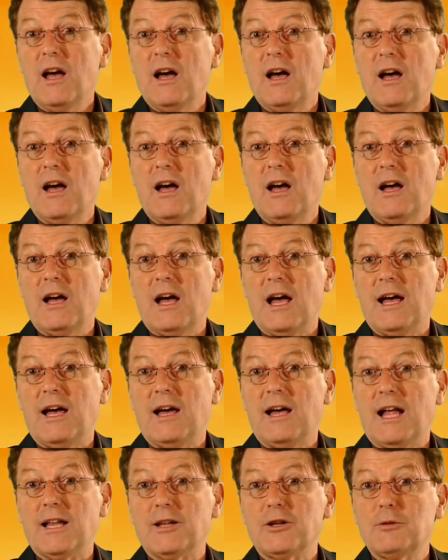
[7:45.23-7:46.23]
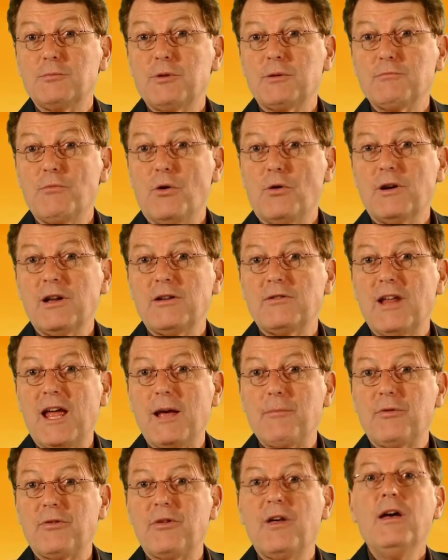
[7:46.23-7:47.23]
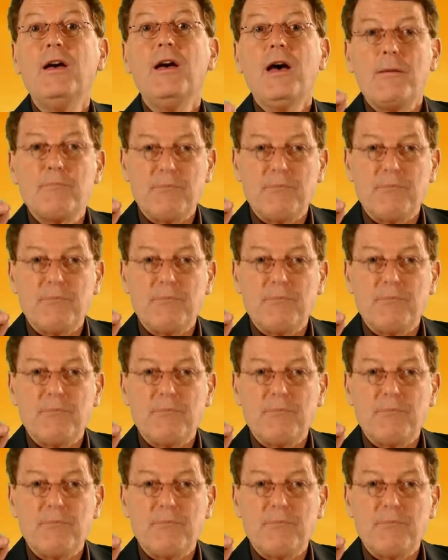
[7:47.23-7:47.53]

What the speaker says: a little bit more in depth.